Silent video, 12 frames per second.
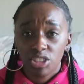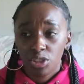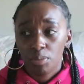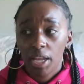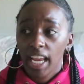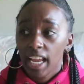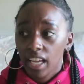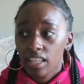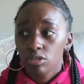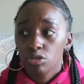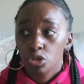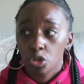in
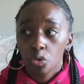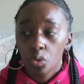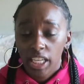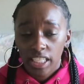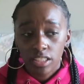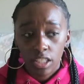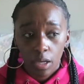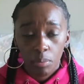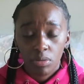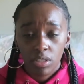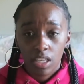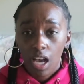Japan do end
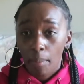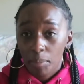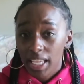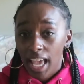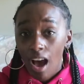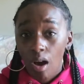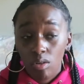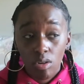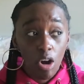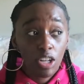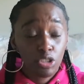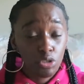up coming out
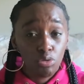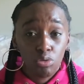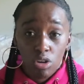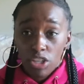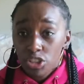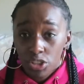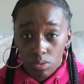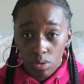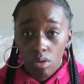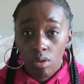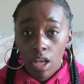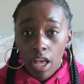onto
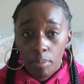Crunchyroll